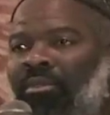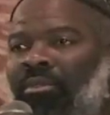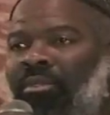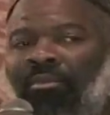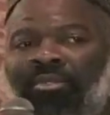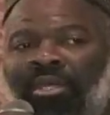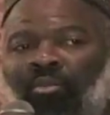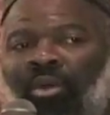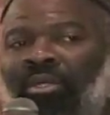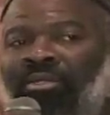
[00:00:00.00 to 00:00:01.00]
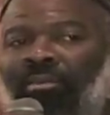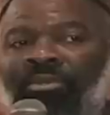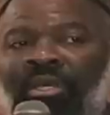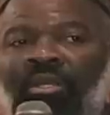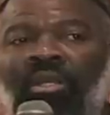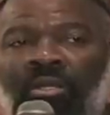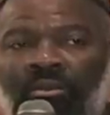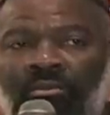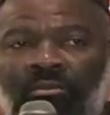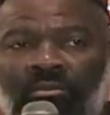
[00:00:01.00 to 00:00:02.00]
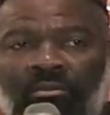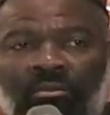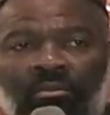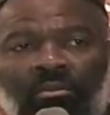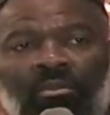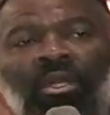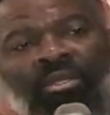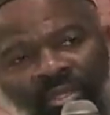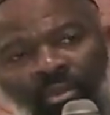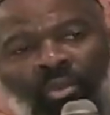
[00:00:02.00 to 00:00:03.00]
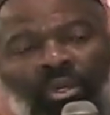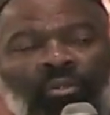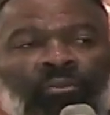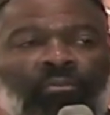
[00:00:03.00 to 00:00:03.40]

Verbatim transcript: Some said one, some said none. Let's say one.